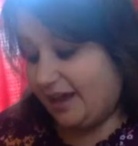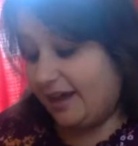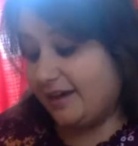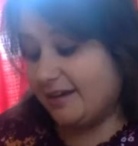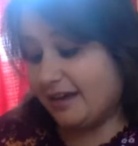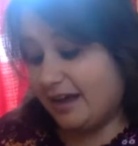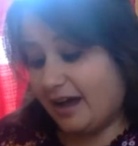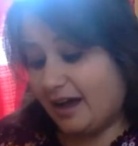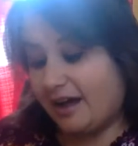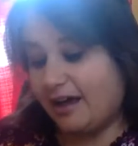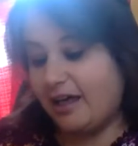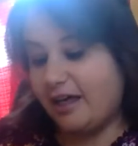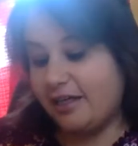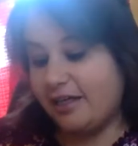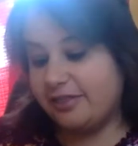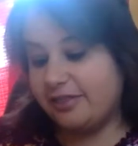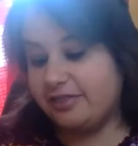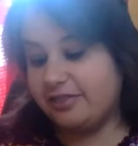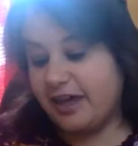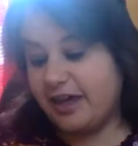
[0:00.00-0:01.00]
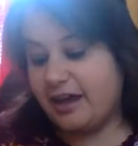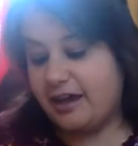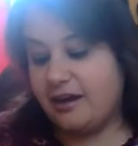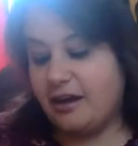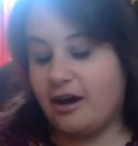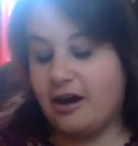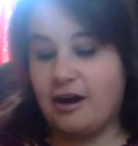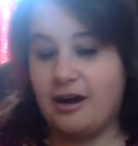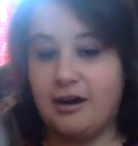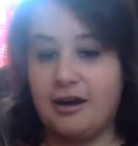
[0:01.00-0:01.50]
Yeah, they
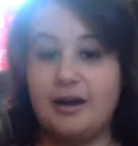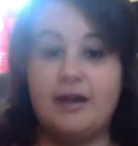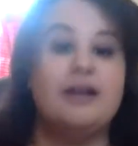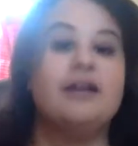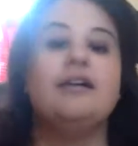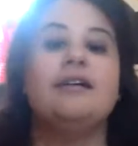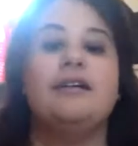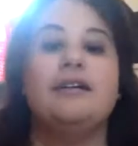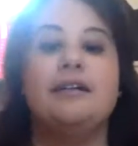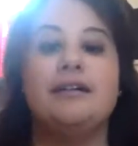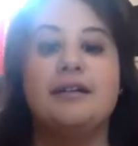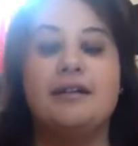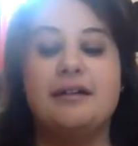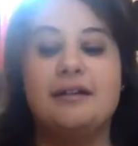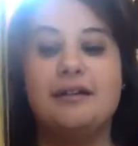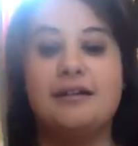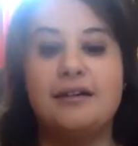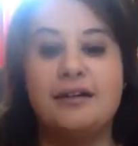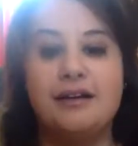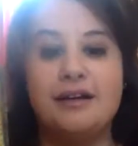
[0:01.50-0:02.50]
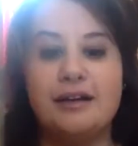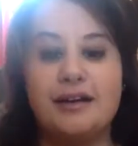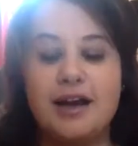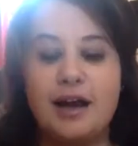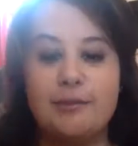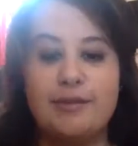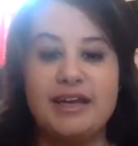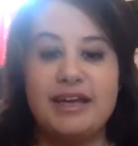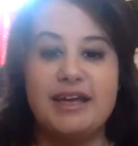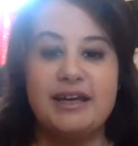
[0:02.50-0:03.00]
are
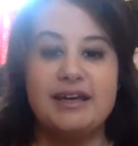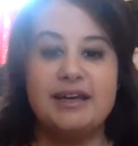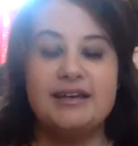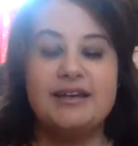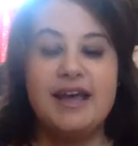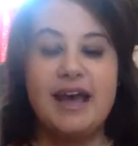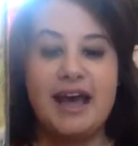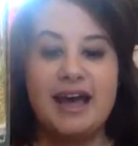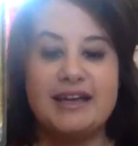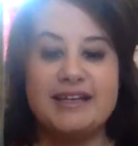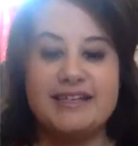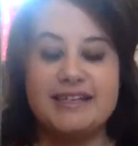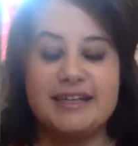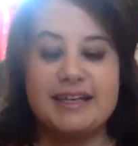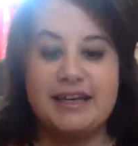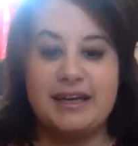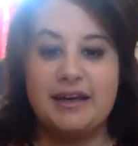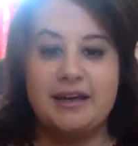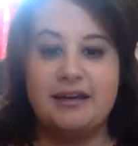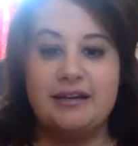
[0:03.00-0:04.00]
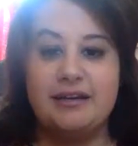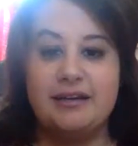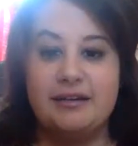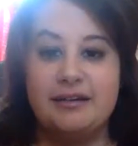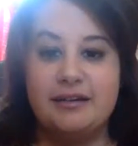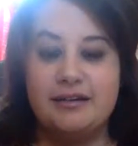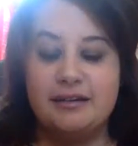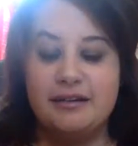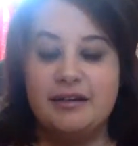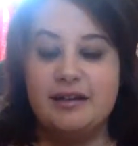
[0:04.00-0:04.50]
coming in as a king.
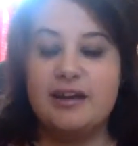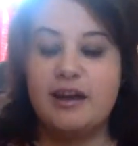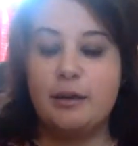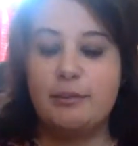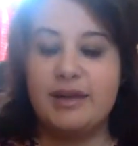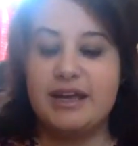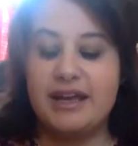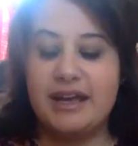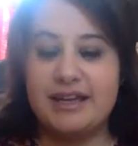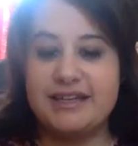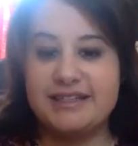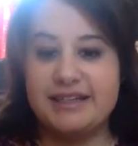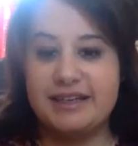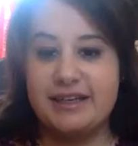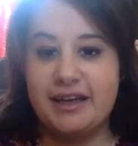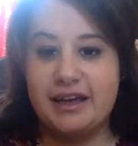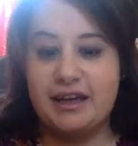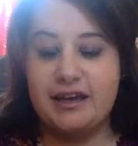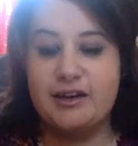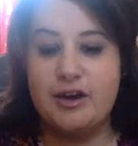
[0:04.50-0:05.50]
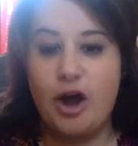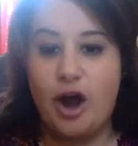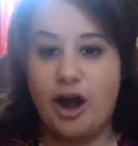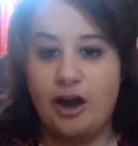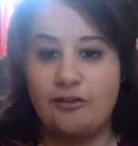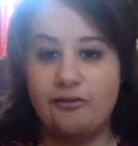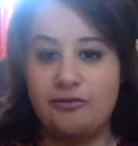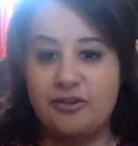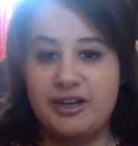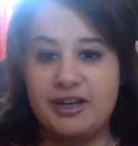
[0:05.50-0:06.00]
Coming in as a king,
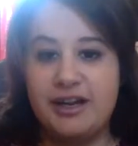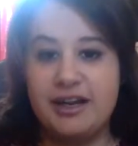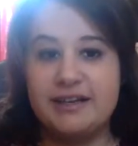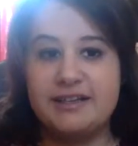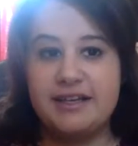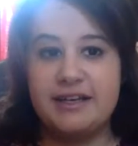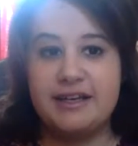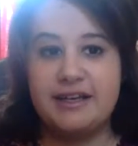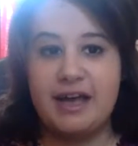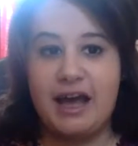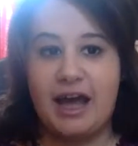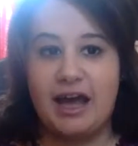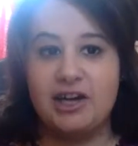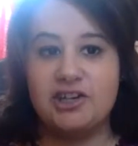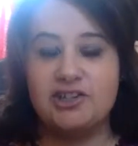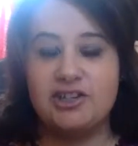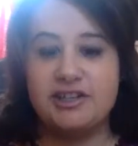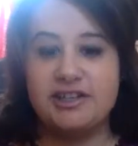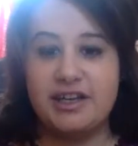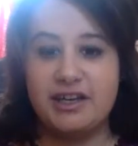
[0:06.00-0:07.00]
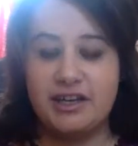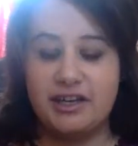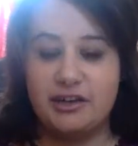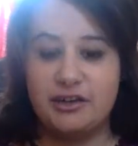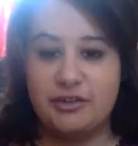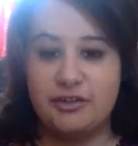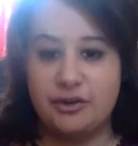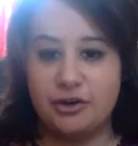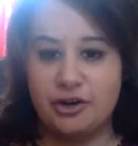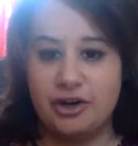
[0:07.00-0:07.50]
confident and taking action, taking
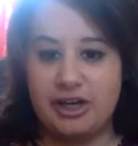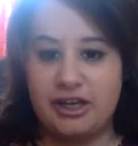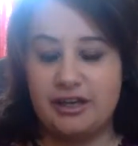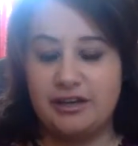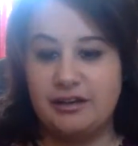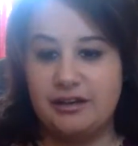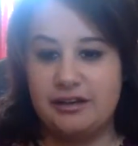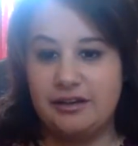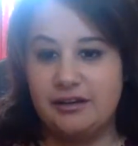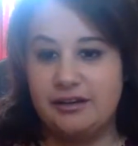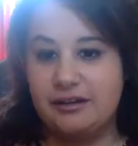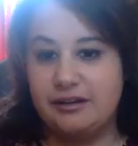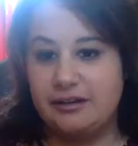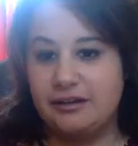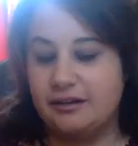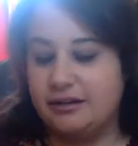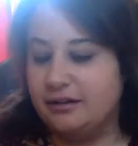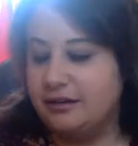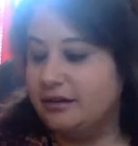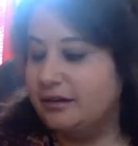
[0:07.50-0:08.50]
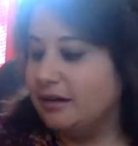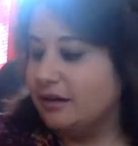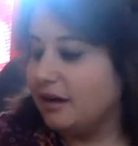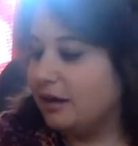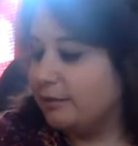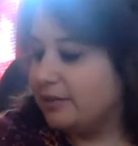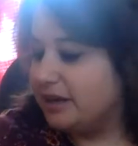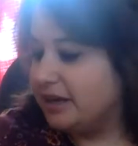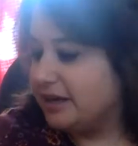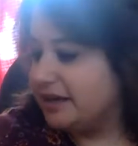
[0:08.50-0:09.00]
authority.
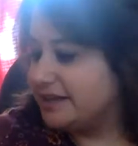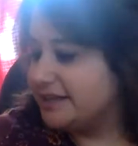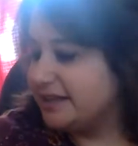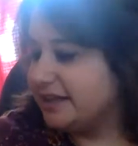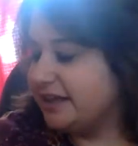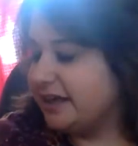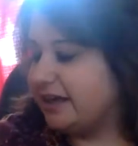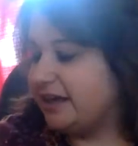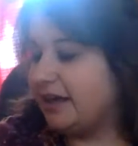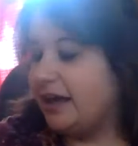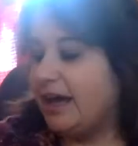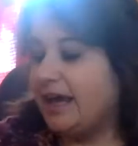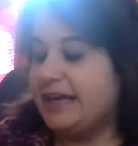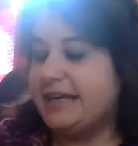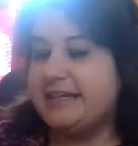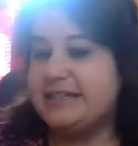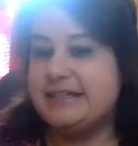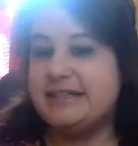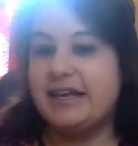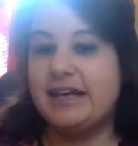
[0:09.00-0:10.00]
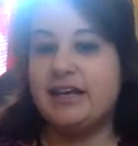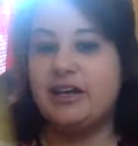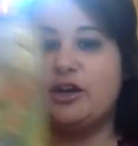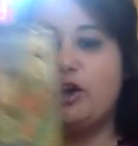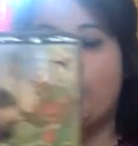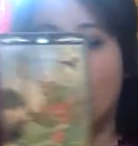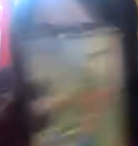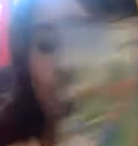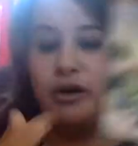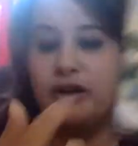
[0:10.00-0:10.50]
Coming in as the king, taking
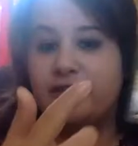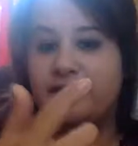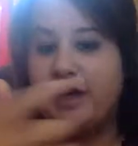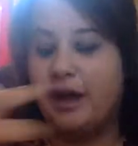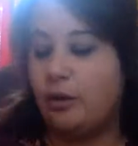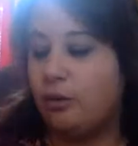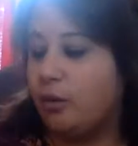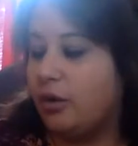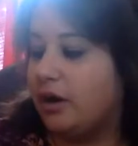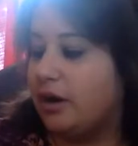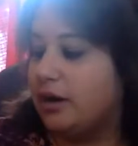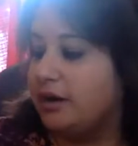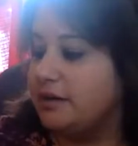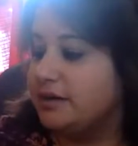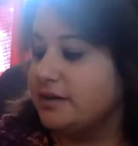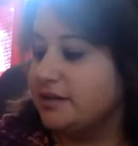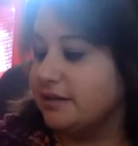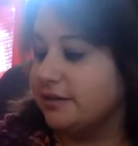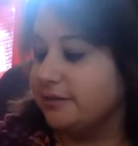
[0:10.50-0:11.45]
hold of that wand.